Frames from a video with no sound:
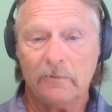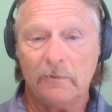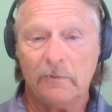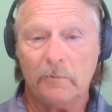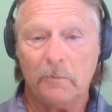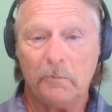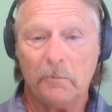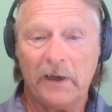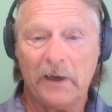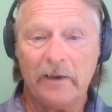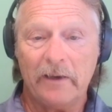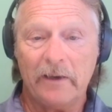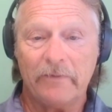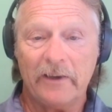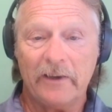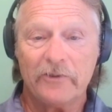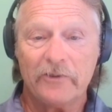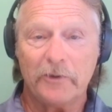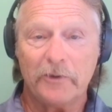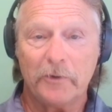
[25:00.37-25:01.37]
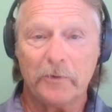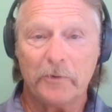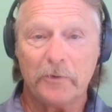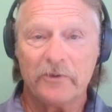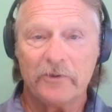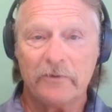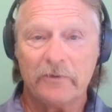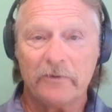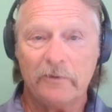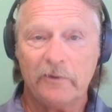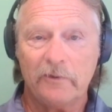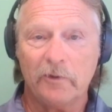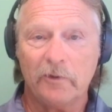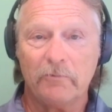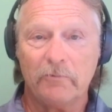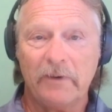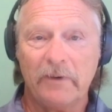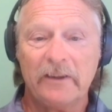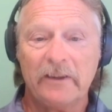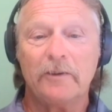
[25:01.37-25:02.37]
my advice to you is
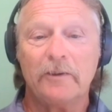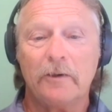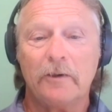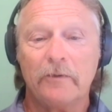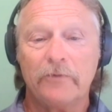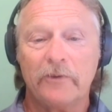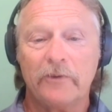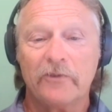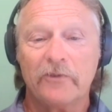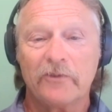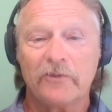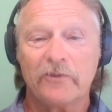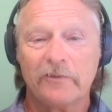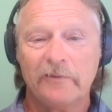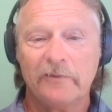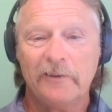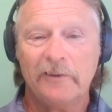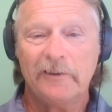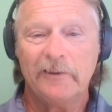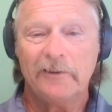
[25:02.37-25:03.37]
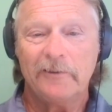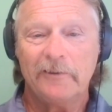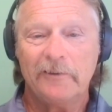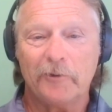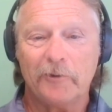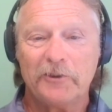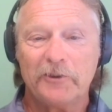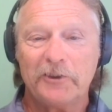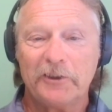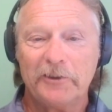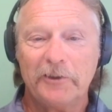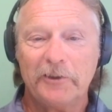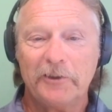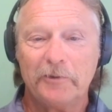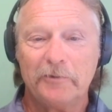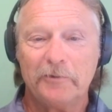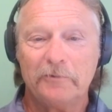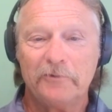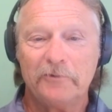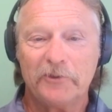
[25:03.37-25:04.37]
don't rent an office until
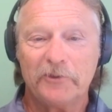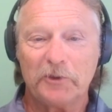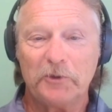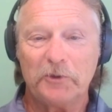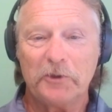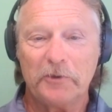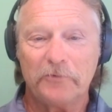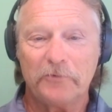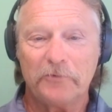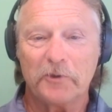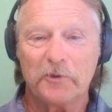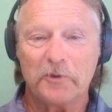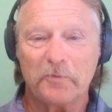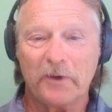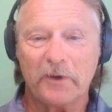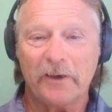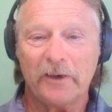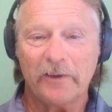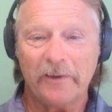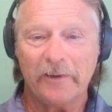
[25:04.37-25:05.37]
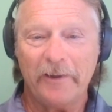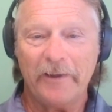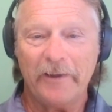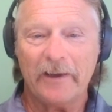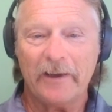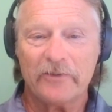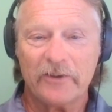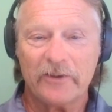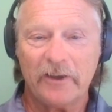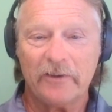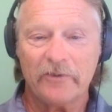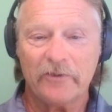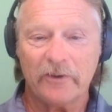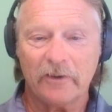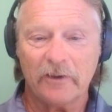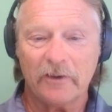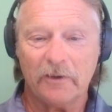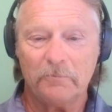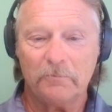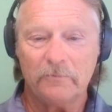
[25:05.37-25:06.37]
you sold your first product and you got sales
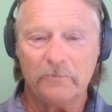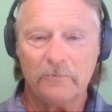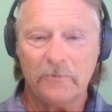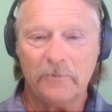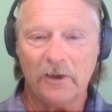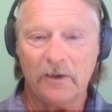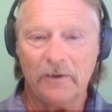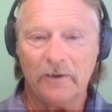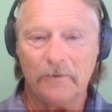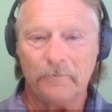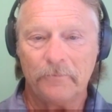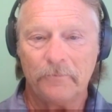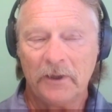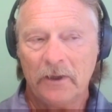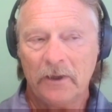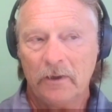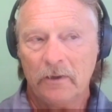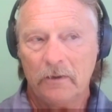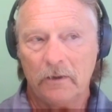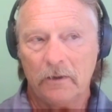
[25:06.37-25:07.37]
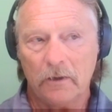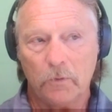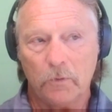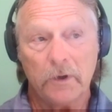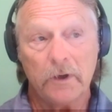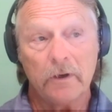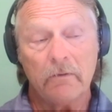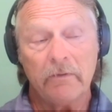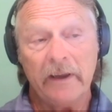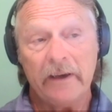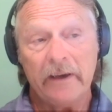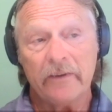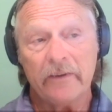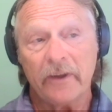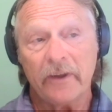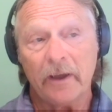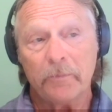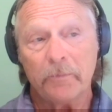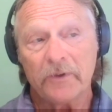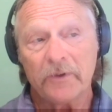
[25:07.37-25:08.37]
income. One of the great
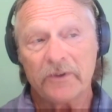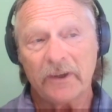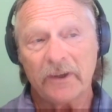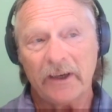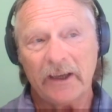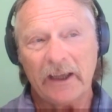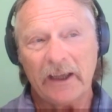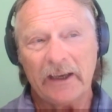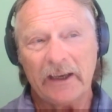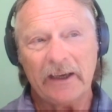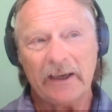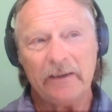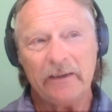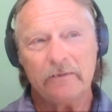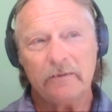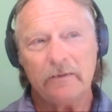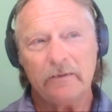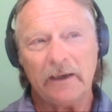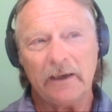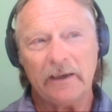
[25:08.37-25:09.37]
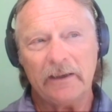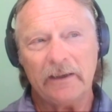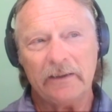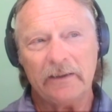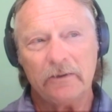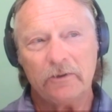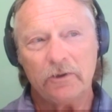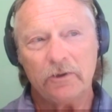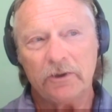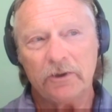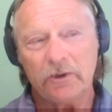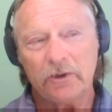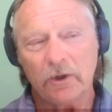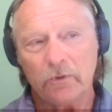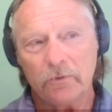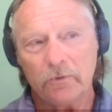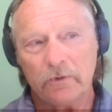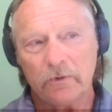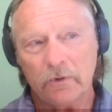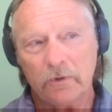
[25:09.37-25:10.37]
examples, and I
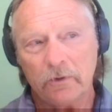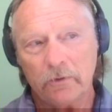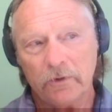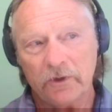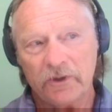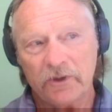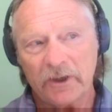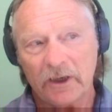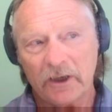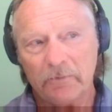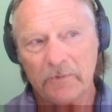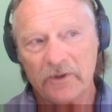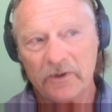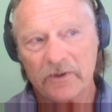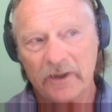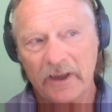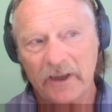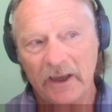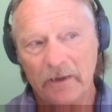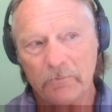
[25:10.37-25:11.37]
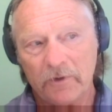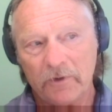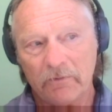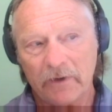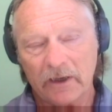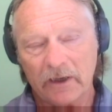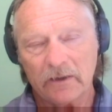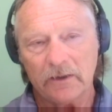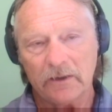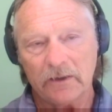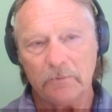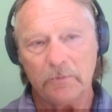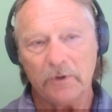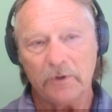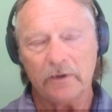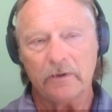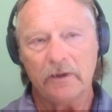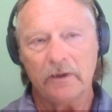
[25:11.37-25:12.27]
don't know the gentleman's name directly, but